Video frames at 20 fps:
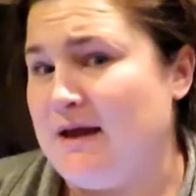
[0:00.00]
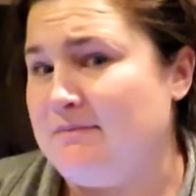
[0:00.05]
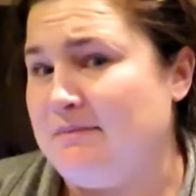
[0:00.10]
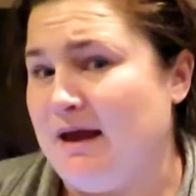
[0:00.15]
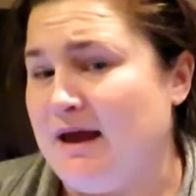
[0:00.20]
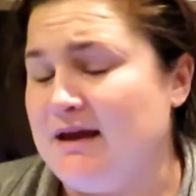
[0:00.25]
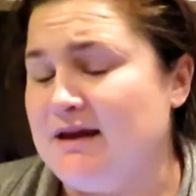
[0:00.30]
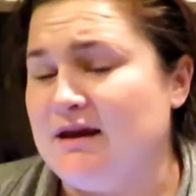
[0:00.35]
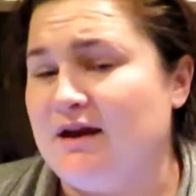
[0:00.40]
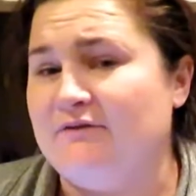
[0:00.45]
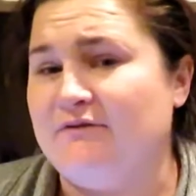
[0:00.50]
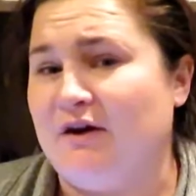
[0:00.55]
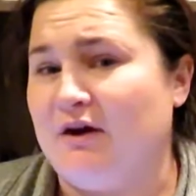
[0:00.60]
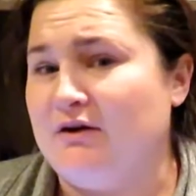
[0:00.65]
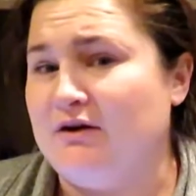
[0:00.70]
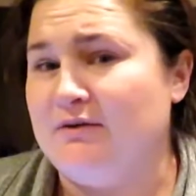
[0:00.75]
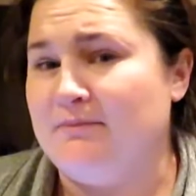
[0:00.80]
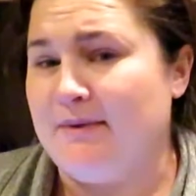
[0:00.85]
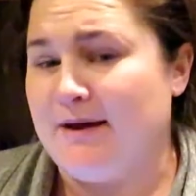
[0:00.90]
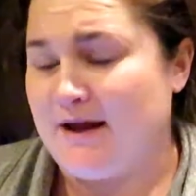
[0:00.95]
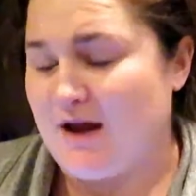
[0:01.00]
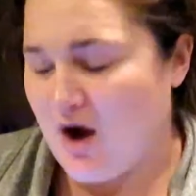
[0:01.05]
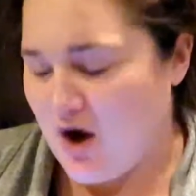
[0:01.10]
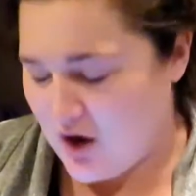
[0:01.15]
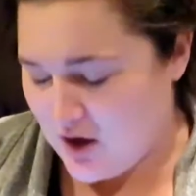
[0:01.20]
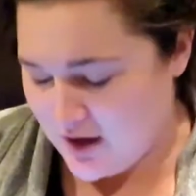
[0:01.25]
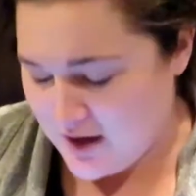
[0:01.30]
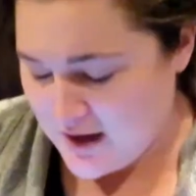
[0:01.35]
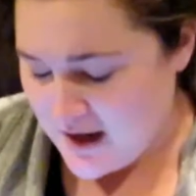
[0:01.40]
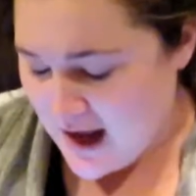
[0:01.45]
I made and I found it in my
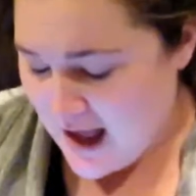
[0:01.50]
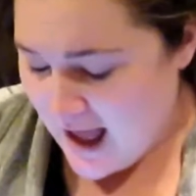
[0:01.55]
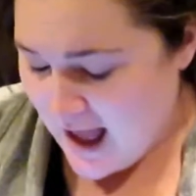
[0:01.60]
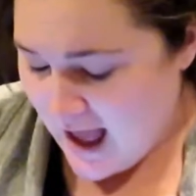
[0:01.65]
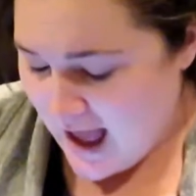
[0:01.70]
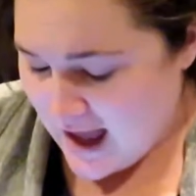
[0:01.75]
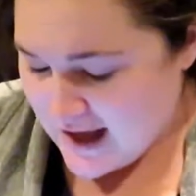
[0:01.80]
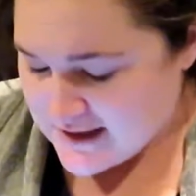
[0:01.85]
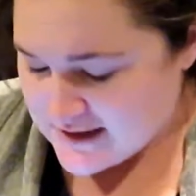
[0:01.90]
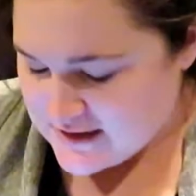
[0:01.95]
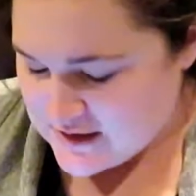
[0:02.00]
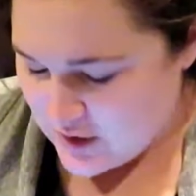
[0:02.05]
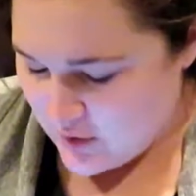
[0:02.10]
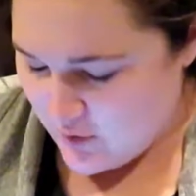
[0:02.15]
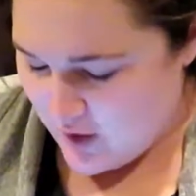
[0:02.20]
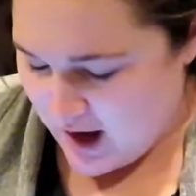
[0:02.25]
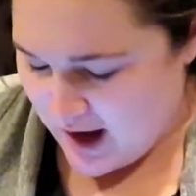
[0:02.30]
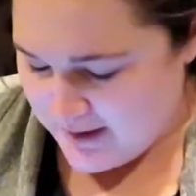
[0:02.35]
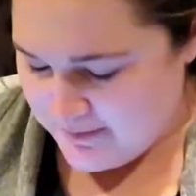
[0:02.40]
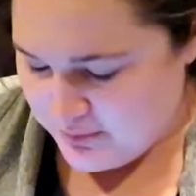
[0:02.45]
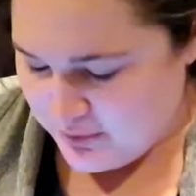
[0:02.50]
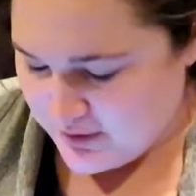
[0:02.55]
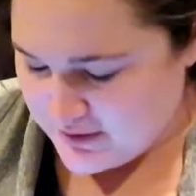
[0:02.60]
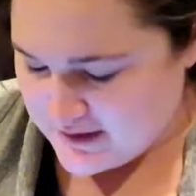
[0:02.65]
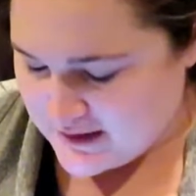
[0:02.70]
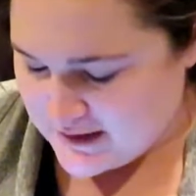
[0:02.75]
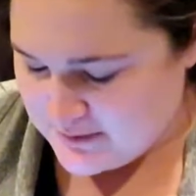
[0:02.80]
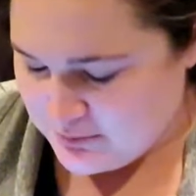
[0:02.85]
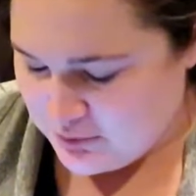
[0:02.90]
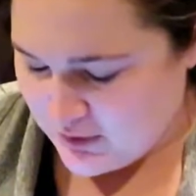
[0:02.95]
car. So I
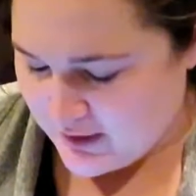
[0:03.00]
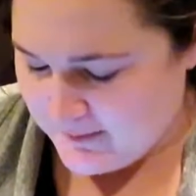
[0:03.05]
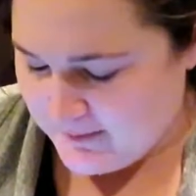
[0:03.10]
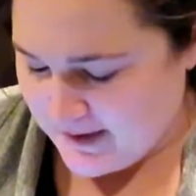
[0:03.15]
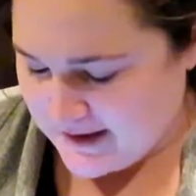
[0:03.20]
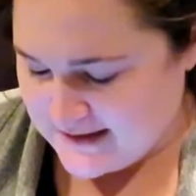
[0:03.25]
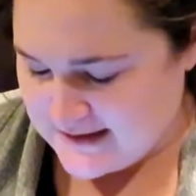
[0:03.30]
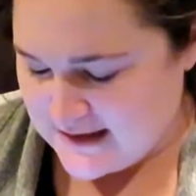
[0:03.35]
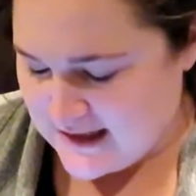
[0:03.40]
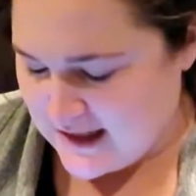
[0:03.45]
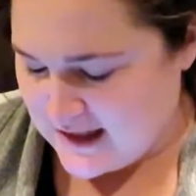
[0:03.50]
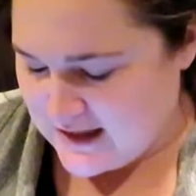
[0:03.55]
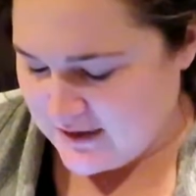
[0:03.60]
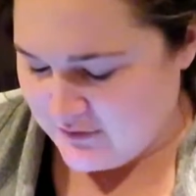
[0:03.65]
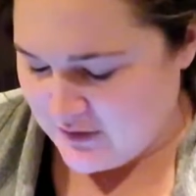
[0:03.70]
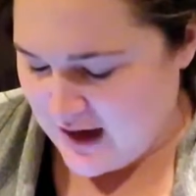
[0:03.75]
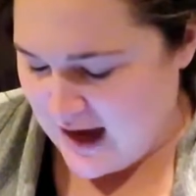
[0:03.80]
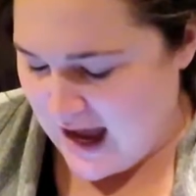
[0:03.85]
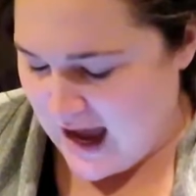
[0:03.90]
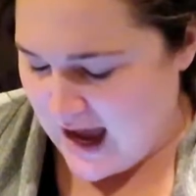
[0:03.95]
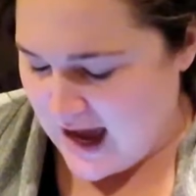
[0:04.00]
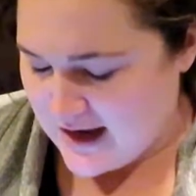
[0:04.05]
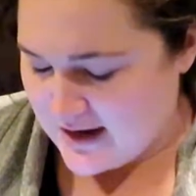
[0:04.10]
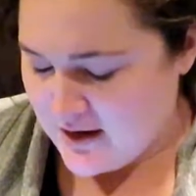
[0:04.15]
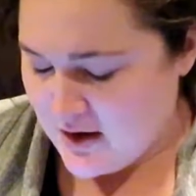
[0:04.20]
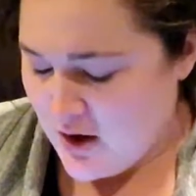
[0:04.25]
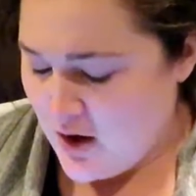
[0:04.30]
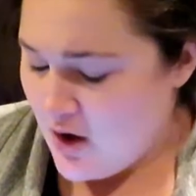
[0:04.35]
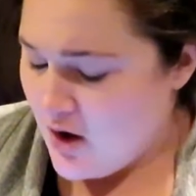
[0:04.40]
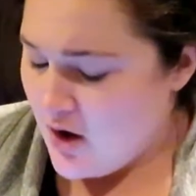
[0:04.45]
put Best Thing I Never
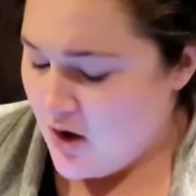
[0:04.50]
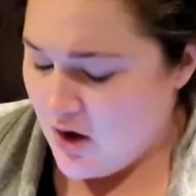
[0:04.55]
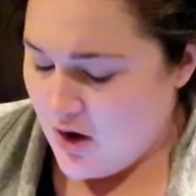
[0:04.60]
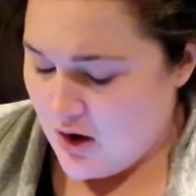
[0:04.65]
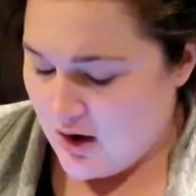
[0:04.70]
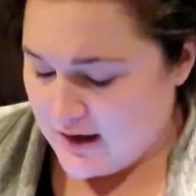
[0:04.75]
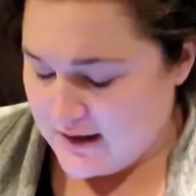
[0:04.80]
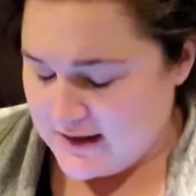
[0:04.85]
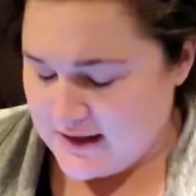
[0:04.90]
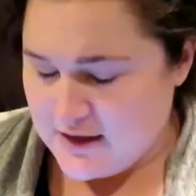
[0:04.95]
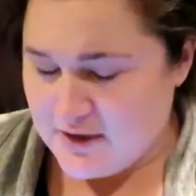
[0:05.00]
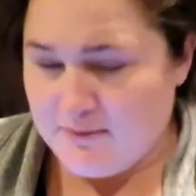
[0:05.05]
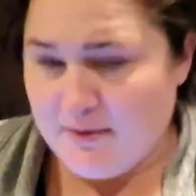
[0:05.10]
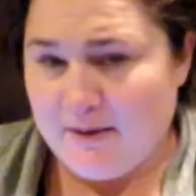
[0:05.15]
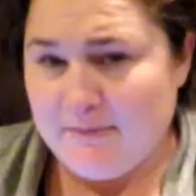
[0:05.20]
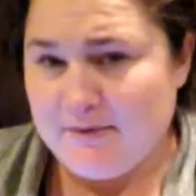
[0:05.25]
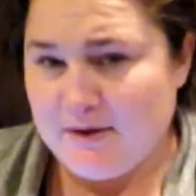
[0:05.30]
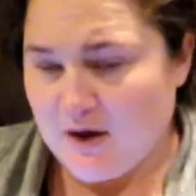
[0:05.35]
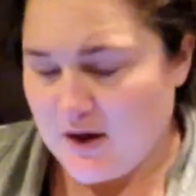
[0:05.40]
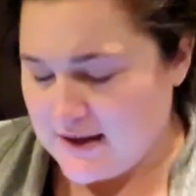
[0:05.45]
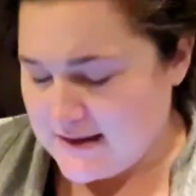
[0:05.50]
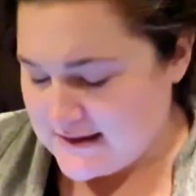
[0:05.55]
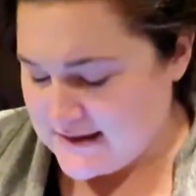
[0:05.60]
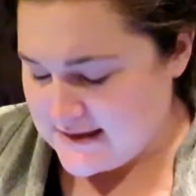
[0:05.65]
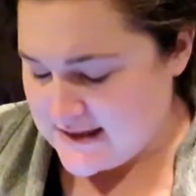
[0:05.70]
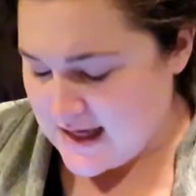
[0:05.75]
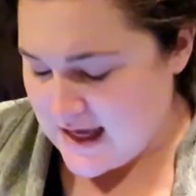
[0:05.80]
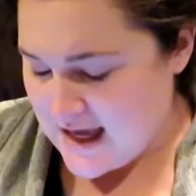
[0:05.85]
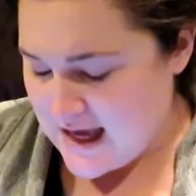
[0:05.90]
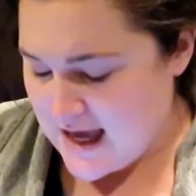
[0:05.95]
Had on here by
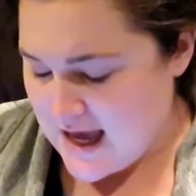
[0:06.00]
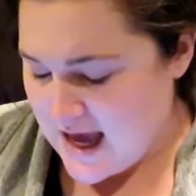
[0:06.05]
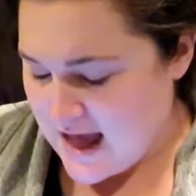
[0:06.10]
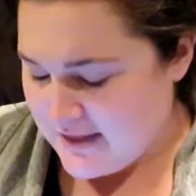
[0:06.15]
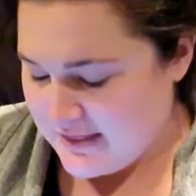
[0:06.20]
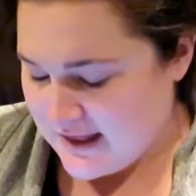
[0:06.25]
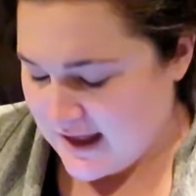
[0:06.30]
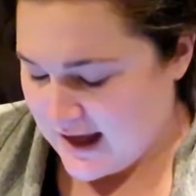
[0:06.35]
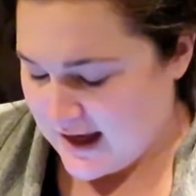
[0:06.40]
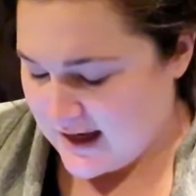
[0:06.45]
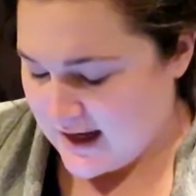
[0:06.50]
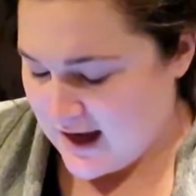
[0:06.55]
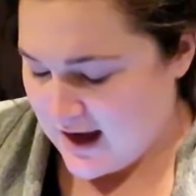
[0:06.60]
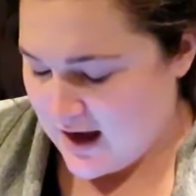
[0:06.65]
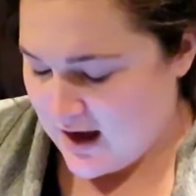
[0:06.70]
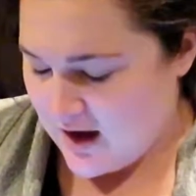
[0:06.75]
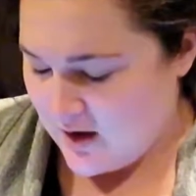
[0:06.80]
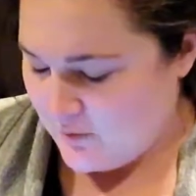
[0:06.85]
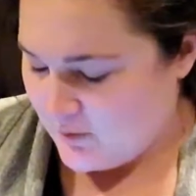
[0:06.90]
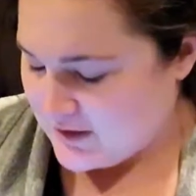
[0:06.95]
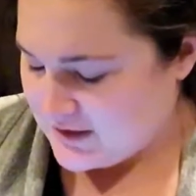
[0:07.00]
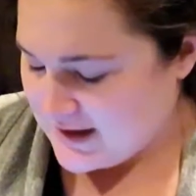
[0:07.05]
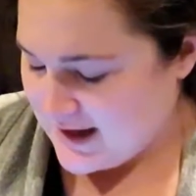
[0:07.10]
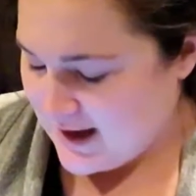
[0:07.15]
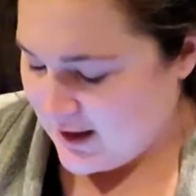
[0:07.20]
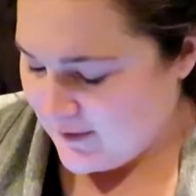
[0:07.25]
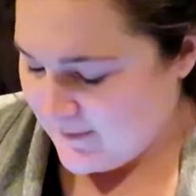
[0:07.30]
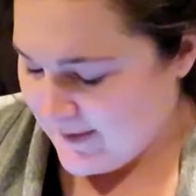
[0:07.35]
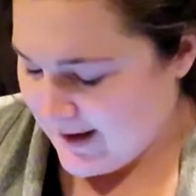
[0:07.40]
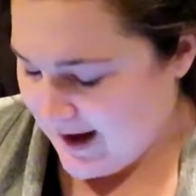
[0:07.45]
Beyonce, and then What the
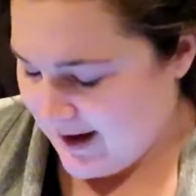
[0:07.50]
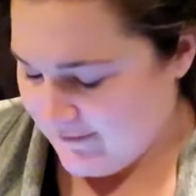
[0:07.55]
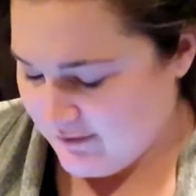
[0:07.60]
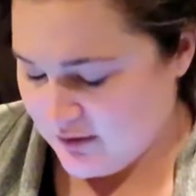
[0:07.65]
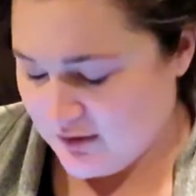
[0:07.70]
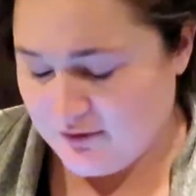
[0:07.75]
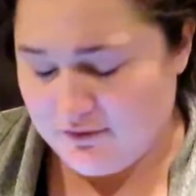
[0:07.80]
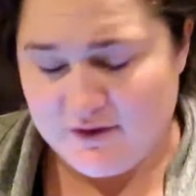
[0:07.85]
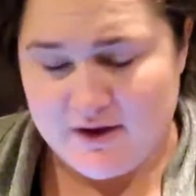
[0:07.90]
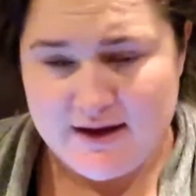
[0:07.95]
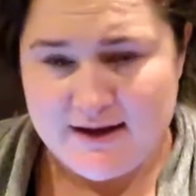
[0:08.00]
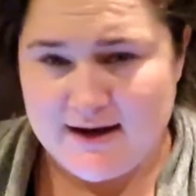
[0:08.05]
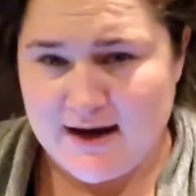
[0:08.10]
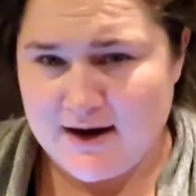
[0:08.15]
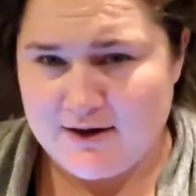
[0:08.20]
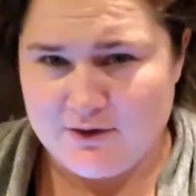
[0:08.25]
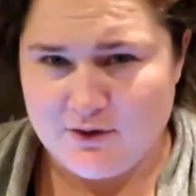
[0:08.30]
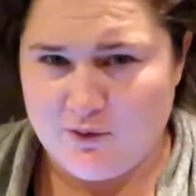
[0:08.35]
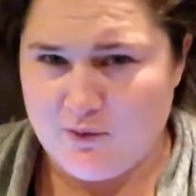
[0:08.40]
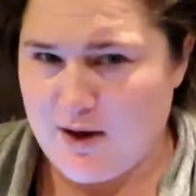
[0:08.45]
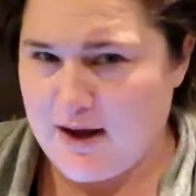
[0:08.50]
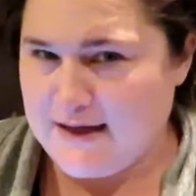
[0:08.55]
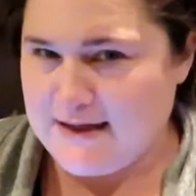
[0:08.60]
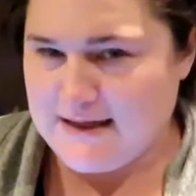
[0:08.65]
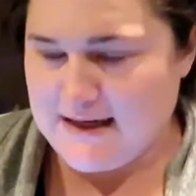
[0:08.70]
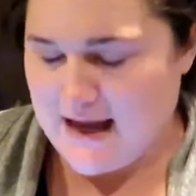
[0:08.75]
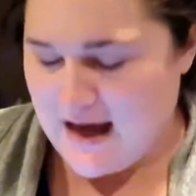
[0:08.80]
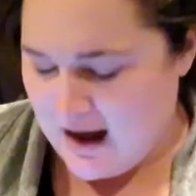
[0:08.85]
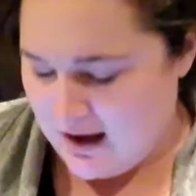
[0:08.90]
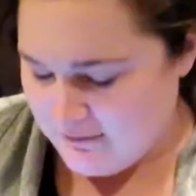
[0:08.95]
Hell by Avril Lavigne. I don't know why I
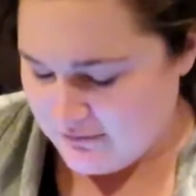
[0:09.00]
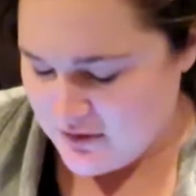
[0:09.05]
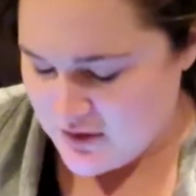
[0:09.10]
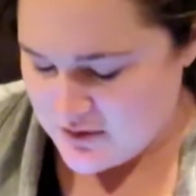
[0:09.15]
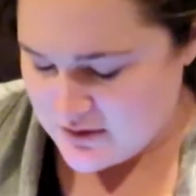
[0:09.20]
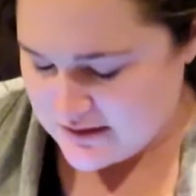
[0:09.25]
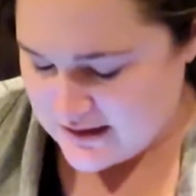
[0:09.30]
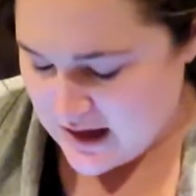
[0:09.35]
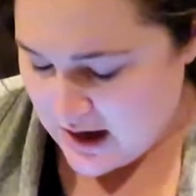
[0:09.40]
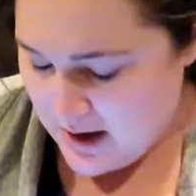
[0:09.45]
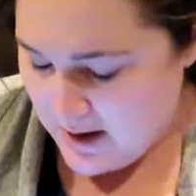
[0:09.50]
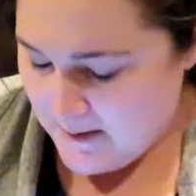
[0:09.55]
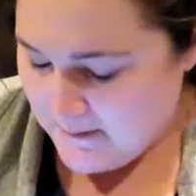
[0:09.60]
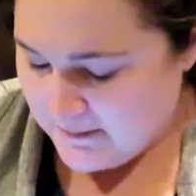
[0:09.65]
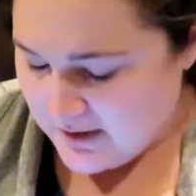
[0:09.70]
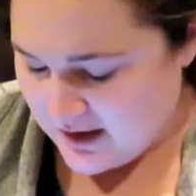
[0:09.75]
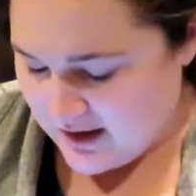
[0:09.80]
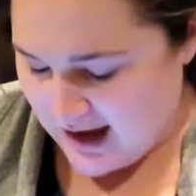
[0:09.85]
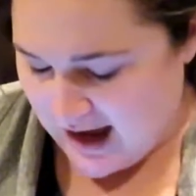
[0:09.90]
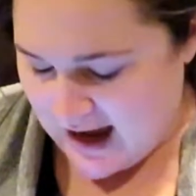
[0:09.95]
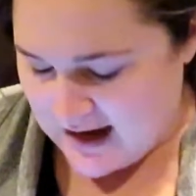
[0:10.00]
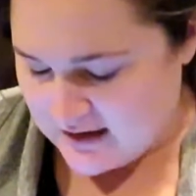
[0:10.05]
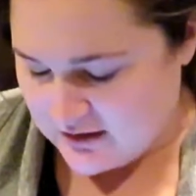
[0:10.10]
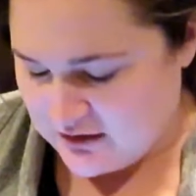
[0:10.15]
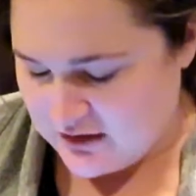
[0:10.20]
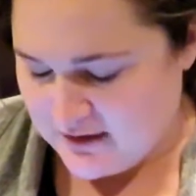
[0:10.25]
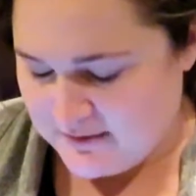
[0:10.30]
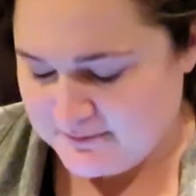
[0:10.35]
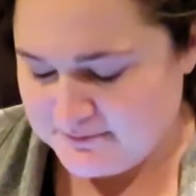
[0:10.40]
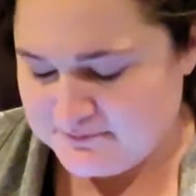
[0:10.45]
didn't have those, but I
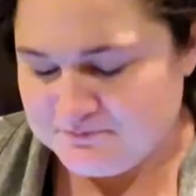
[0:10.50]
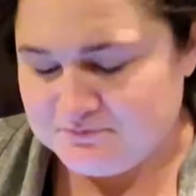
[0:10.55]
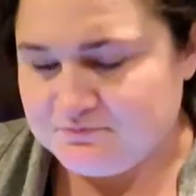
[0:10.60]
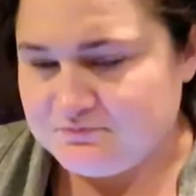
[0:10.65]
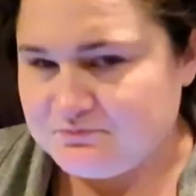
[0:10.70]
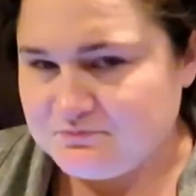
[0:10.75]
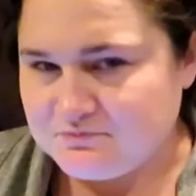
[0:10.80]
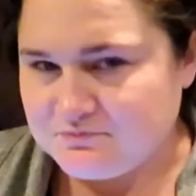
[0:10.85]
added them